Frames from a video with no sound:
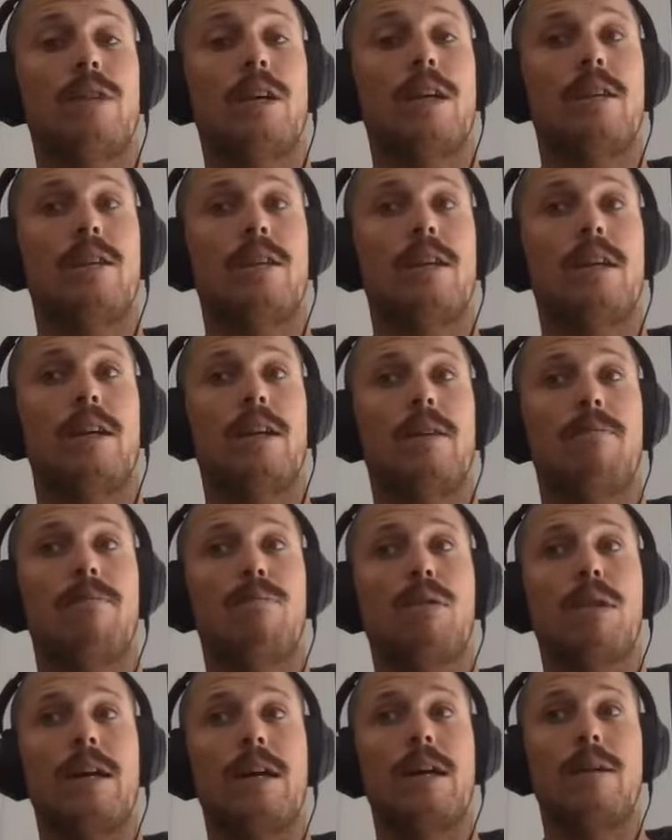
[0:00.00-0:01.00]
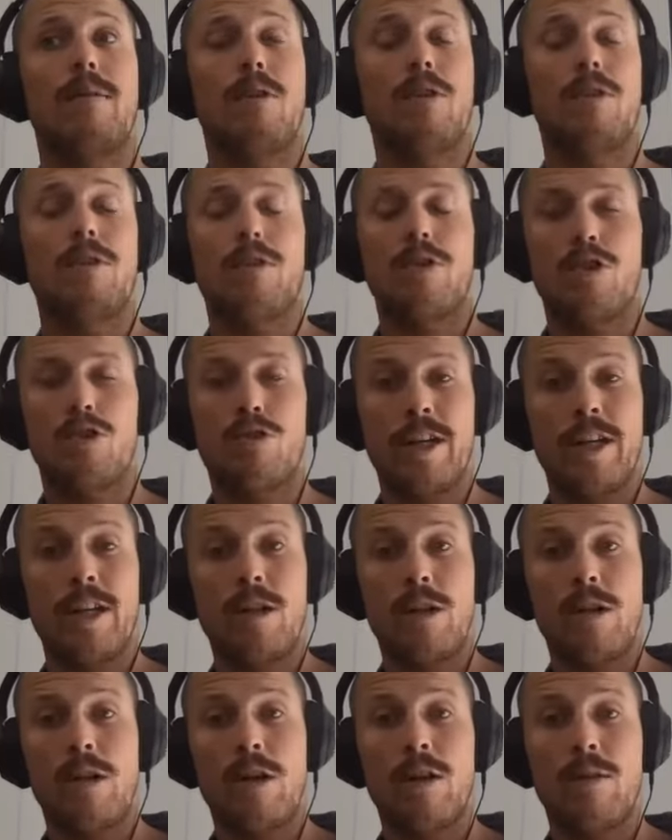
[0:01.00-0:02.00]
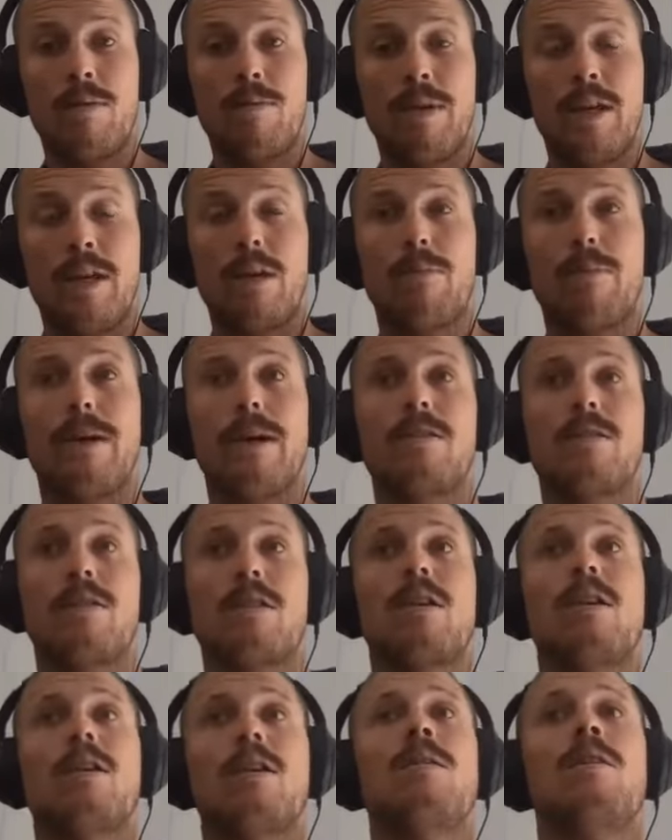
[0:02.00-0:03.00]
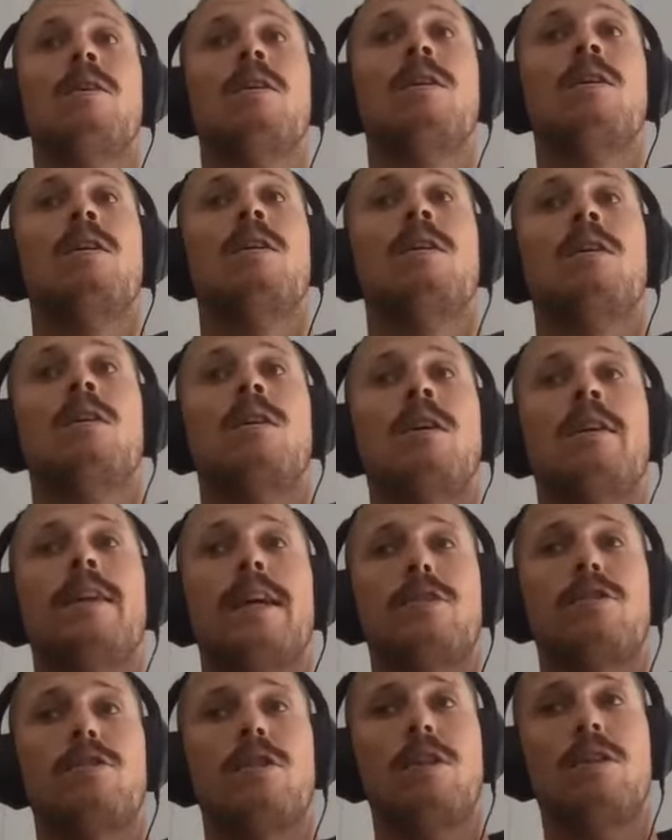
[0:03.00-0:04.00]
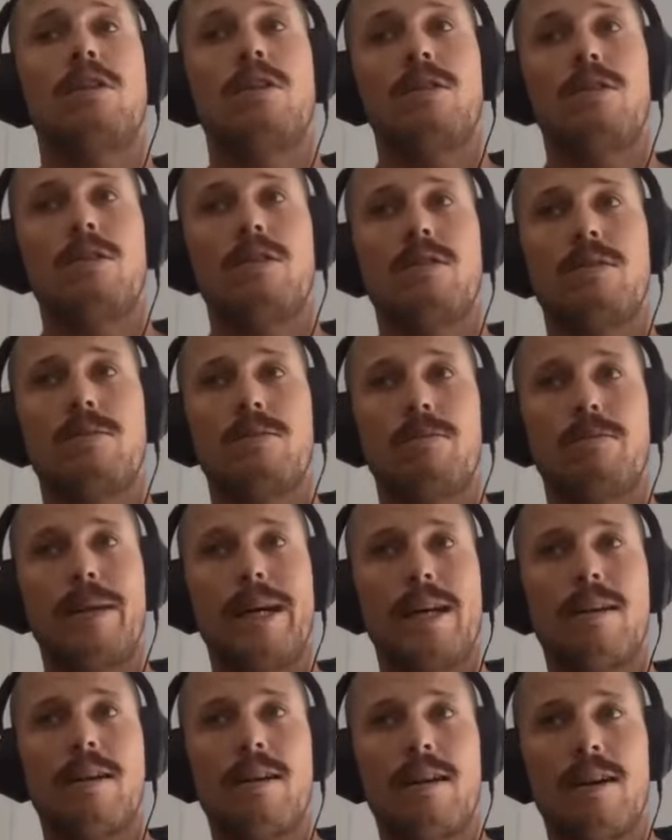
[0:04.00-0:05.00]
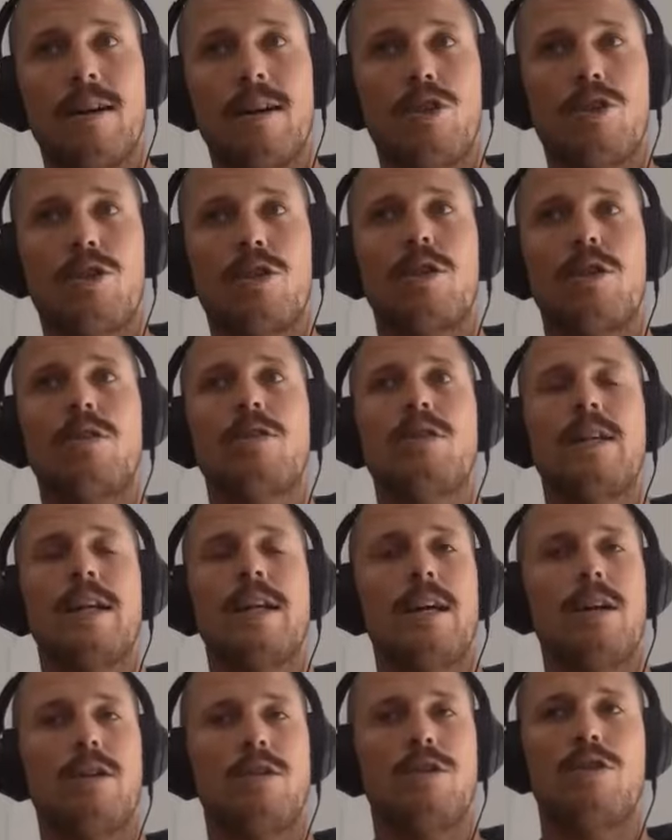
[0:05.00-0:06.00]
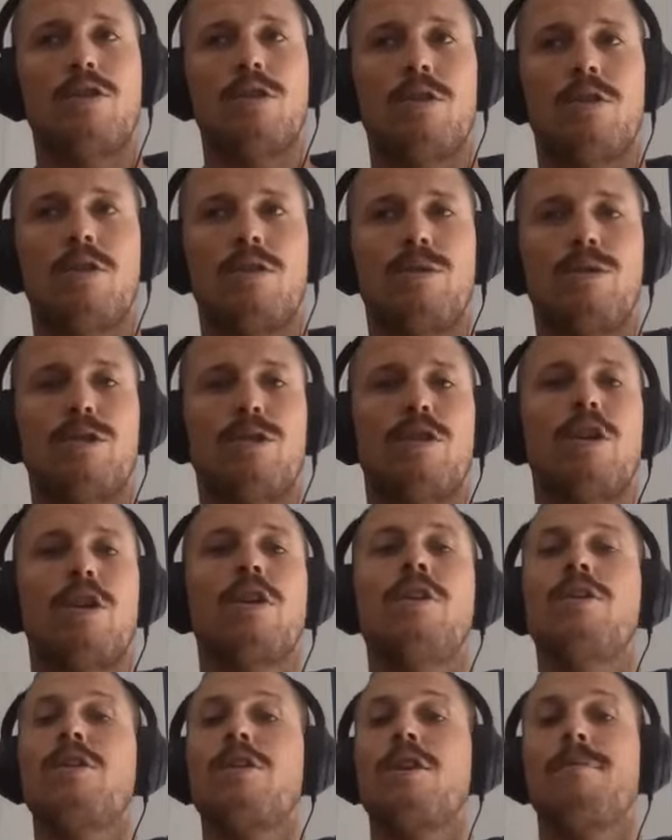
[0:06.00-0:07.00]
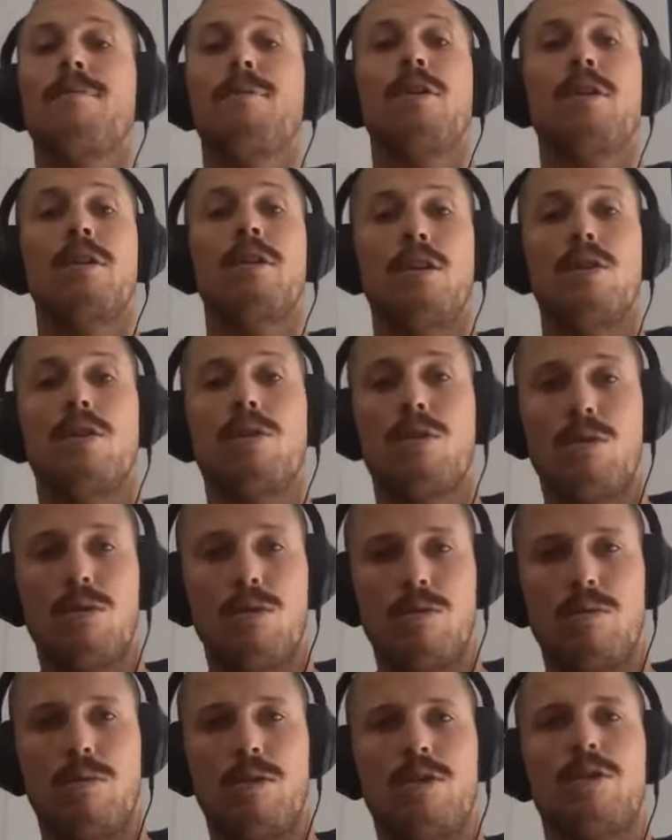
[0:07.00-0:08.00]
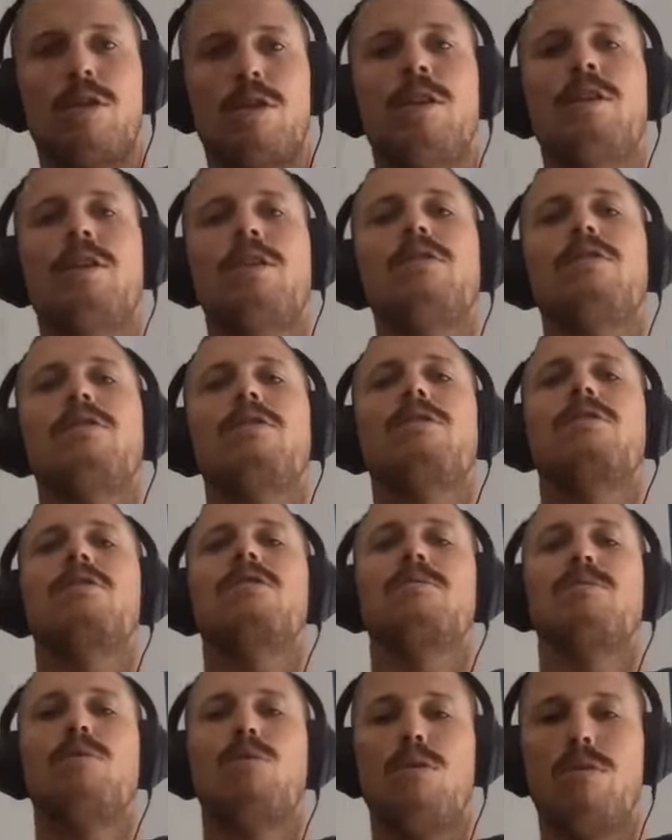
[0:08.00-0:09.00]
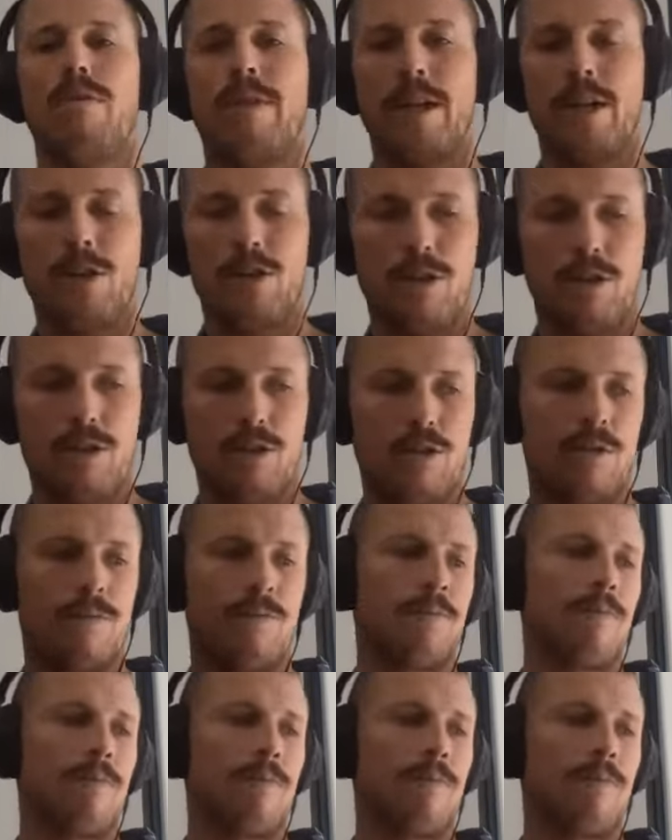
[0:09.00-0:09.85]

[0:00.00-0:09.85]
and then playing on the street a lot, being a busker. And that turned into some backyard shows and house shows, which turned into community halls, which turned into small venues.